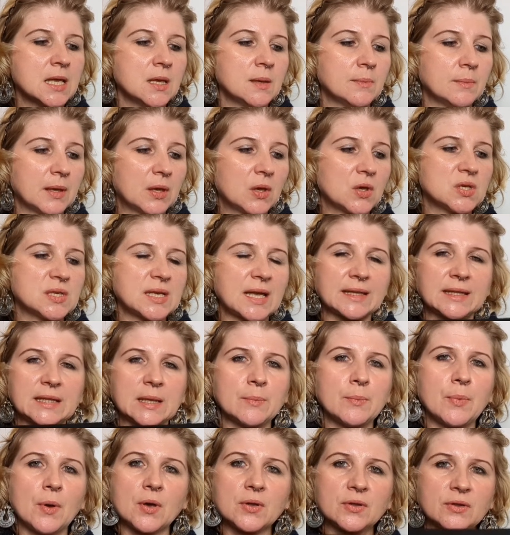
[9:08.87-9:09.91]
because I
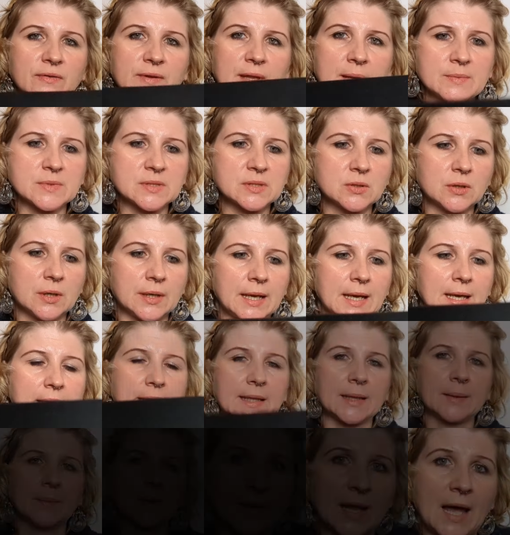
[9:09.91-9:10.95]
think both of them's got
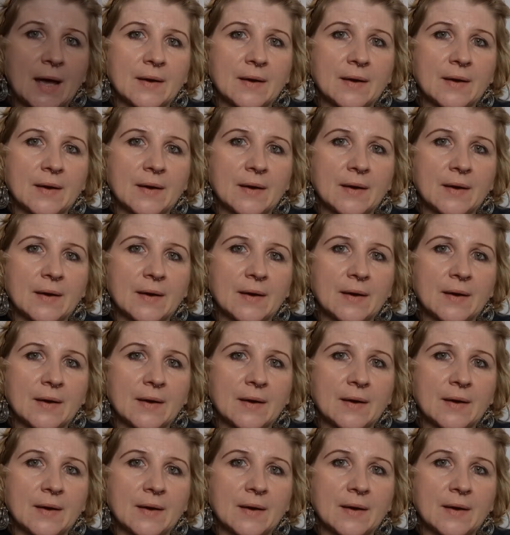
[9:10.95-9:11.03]
it.